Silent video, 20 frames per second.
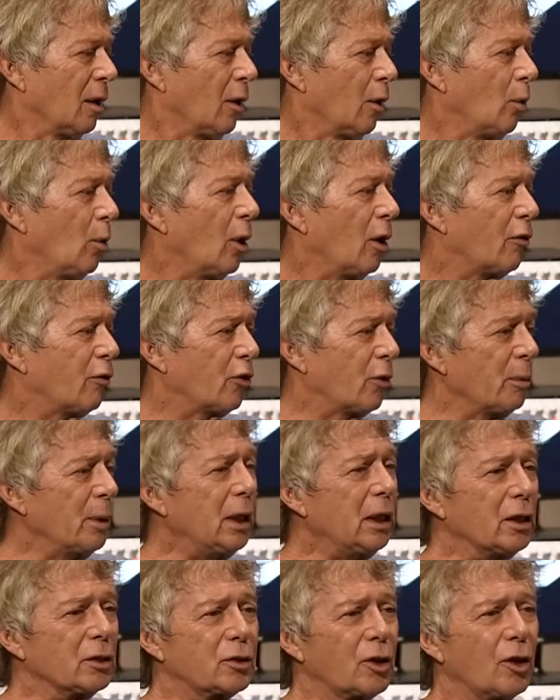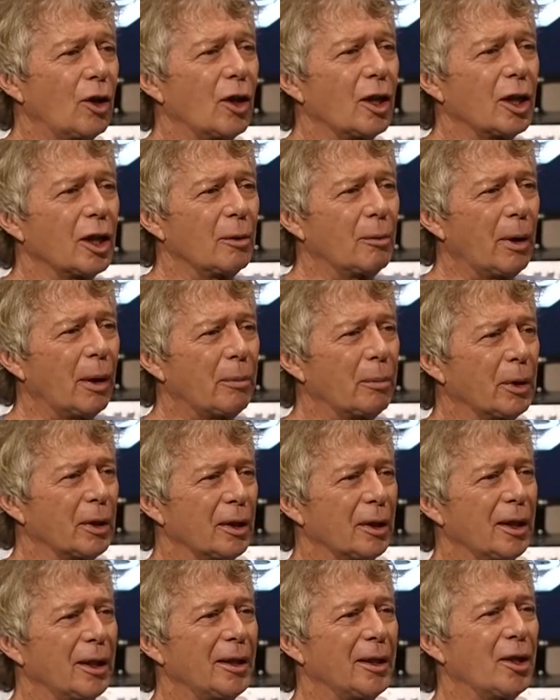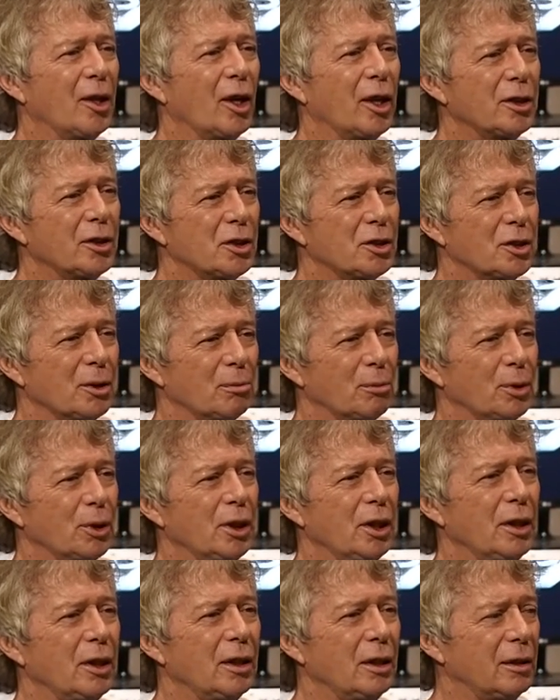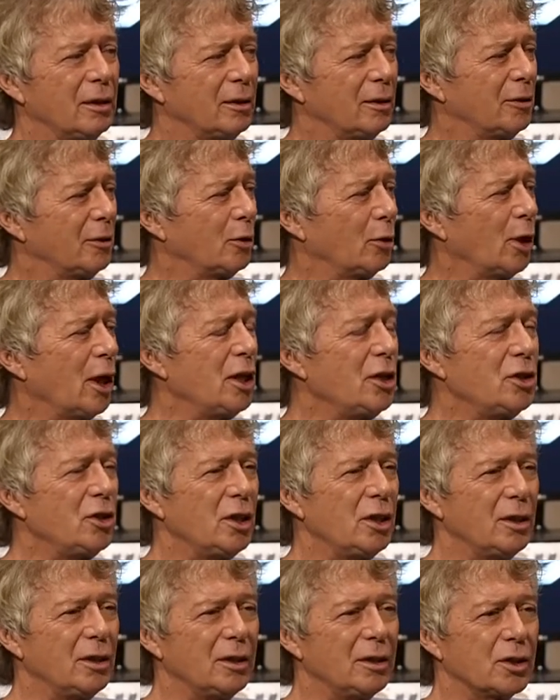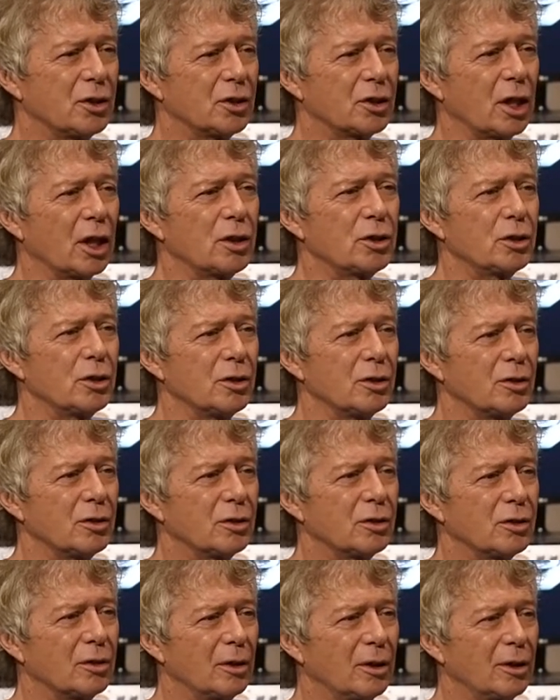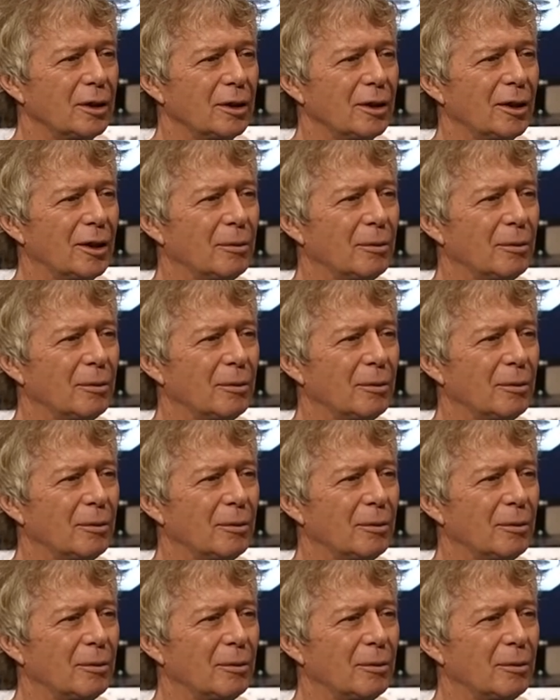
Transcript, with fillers: Well, for me, it's calling him up and getting on to some pretty crazy discussions uh,